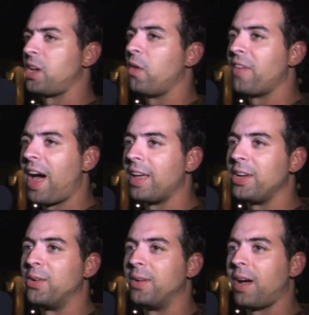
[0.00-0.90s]
no
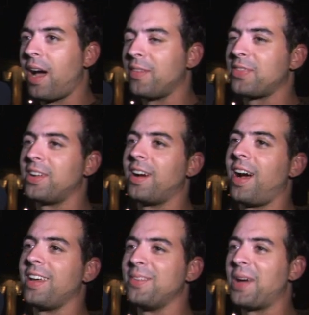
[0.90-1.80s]
value
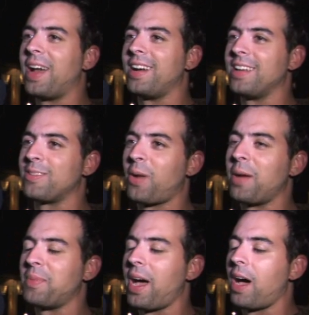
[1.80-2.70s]
after humanity is
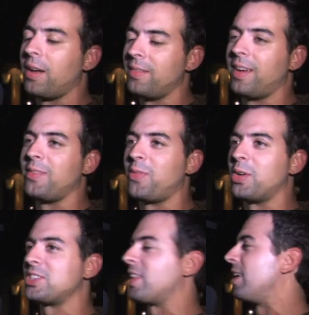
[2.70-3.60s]
wiped out,
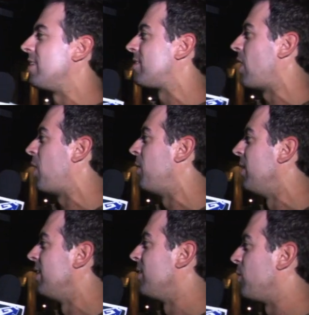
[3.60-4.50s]
unfortunately. So
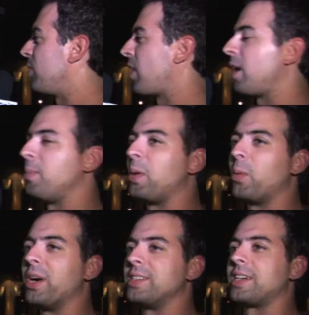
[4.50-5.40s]
we thought it'd be
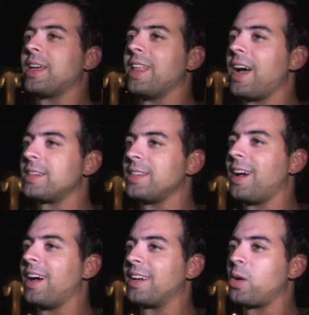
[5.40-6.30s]
weird to collect
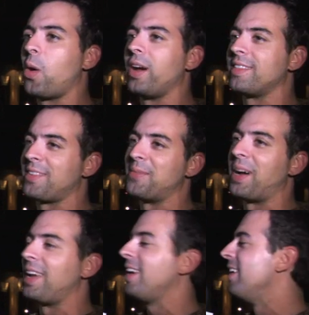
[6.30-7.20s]
coins or
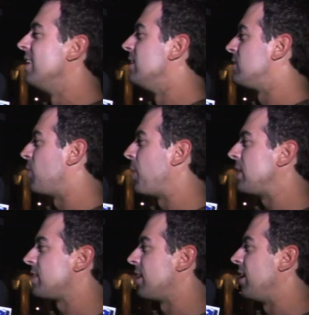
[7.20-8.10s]
money. So
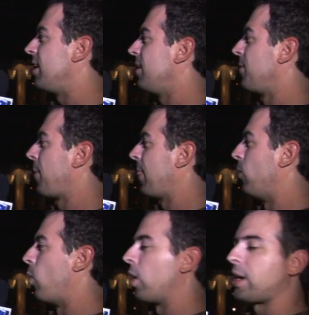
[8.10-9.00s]
basically,
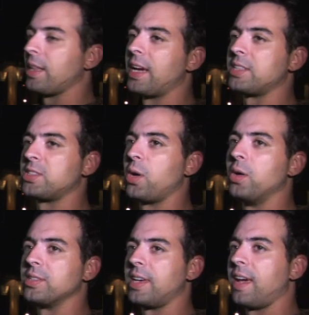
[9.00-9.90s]
War collects
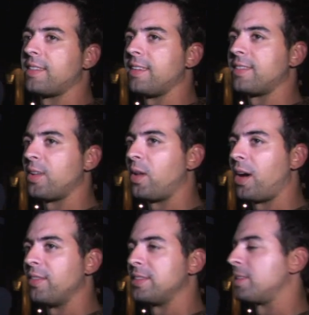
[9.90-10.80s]
souls. He has a soul
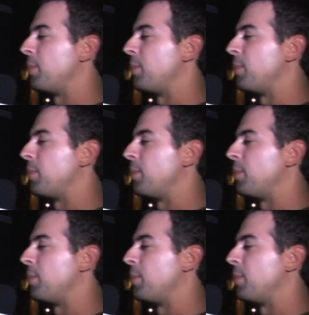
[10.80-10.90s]
harvest